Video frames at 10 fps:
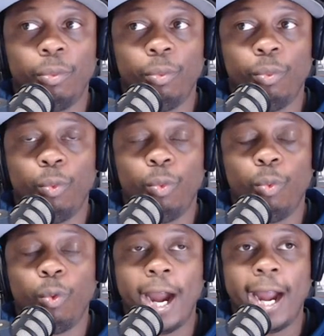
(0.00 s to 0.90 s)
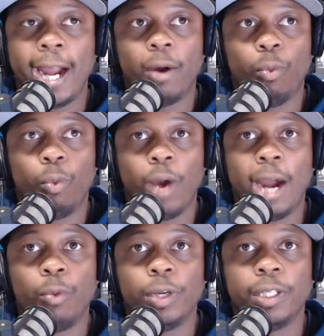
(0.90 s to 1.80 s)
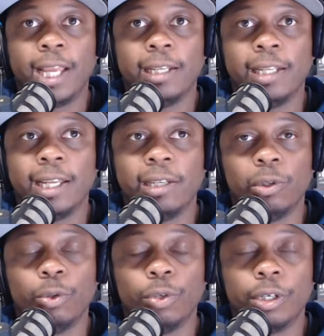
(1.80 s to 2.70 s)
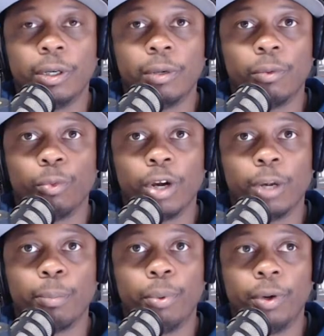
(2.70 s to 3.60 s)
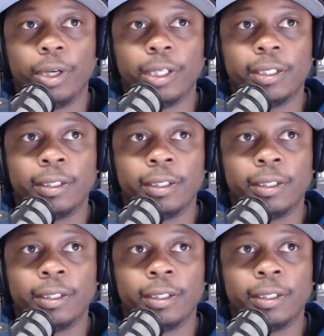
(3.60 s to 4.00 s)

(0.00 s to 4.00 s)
why would they let Luka run point